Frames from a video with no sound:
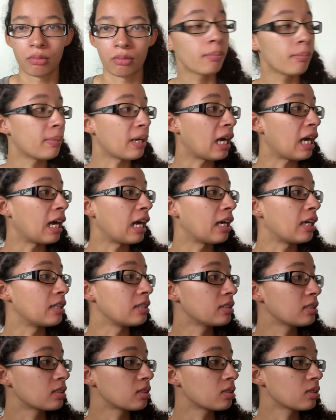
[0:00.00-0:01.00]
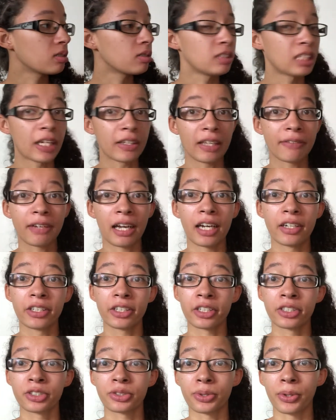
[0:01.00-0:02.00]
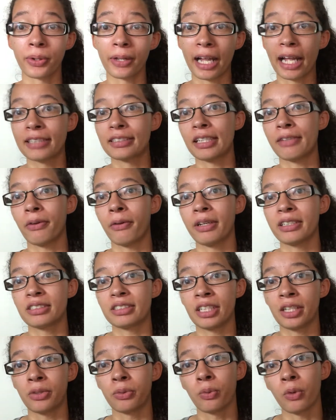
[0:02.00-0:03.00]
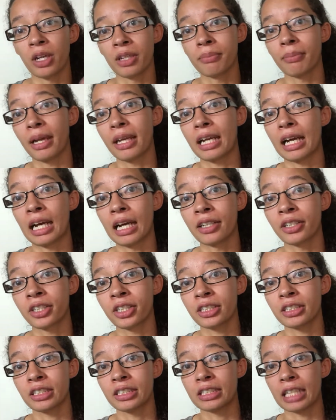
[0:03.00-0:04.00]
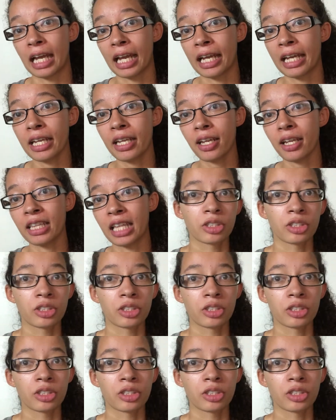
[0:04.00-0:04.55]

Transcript: But now that I've gotten her control, like I said, I've only seen one mite on her today.